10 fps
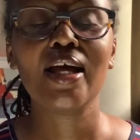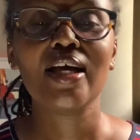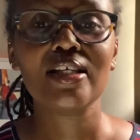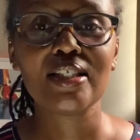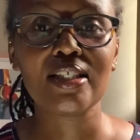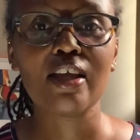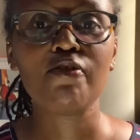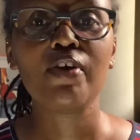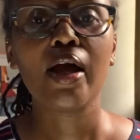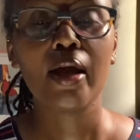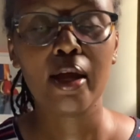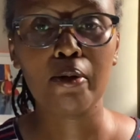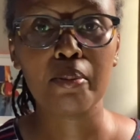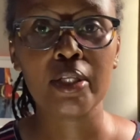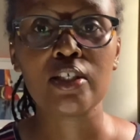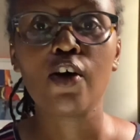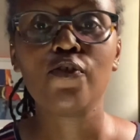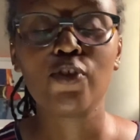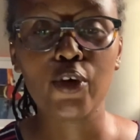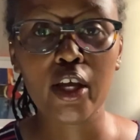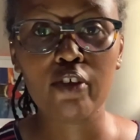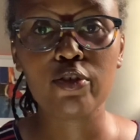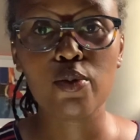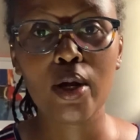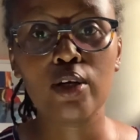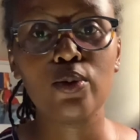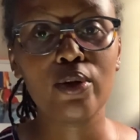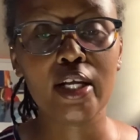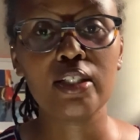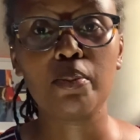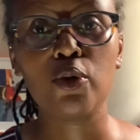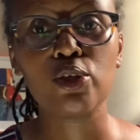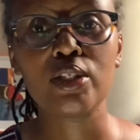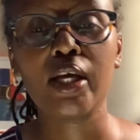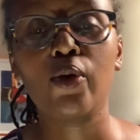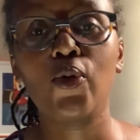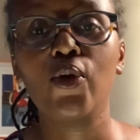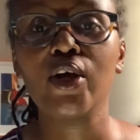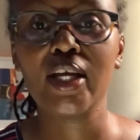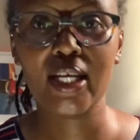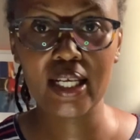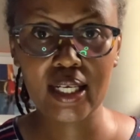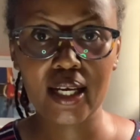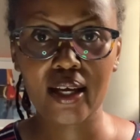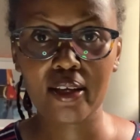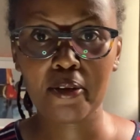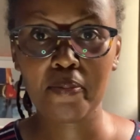safe helmet for everyone who rides a motorcycle in Kenya.